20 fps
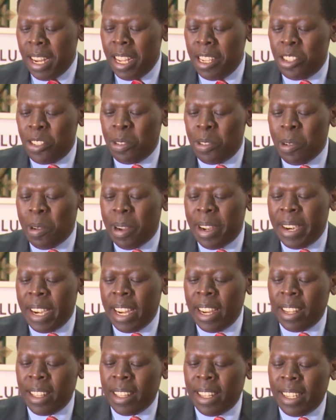
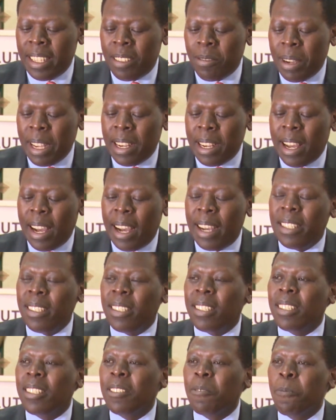ensuring that we
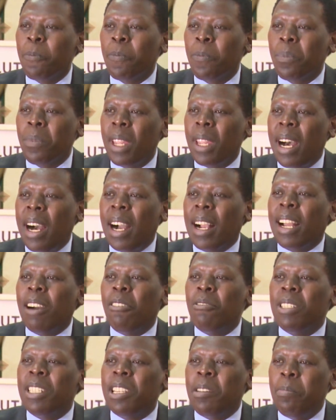enhance
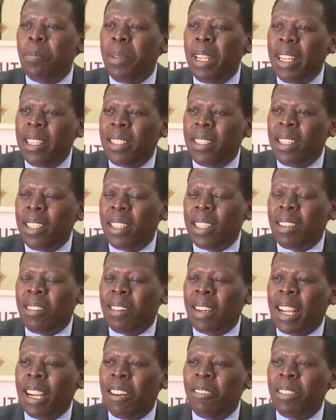accountability in
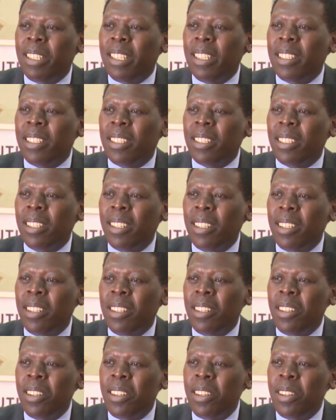our counties
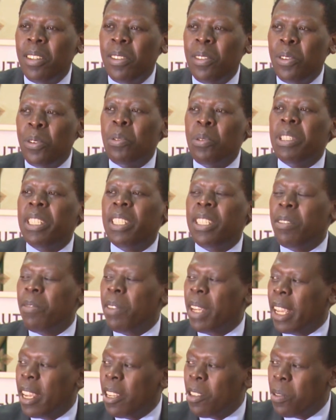through
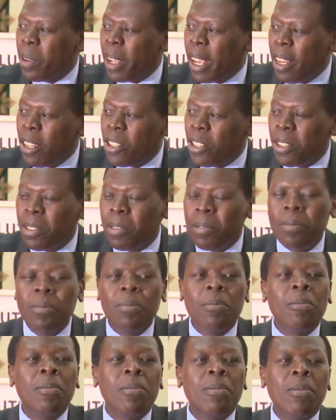civic education
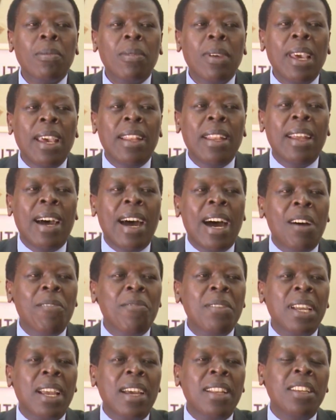and
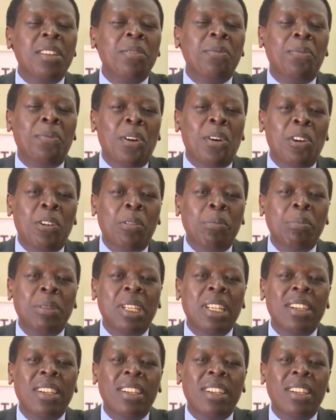having an informed